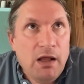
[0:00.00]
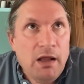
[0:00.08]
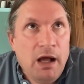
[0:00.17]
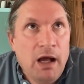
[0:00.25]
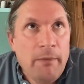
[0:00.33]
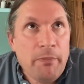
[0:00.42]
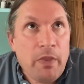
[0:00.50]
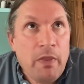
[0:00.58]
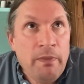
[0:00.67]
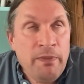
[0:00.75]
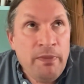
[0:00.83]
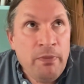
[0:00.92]
Um,
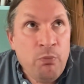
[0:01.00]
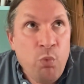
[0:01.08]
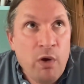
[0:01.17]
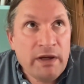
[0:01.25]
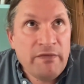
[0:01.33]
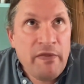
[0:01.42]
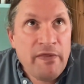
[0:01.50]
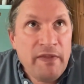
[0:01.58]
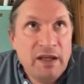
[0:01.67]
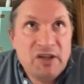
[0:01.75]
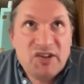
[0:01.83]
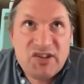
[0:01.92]
one of the
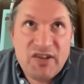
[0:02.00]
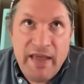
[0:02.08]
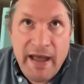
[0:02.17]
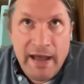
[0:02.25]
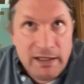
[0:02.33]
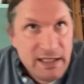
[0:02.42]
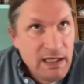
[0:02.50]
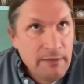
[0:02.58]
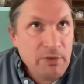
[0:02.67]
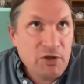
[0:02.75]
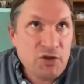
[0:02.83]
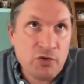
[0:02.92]
things that
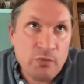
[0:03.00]
temperature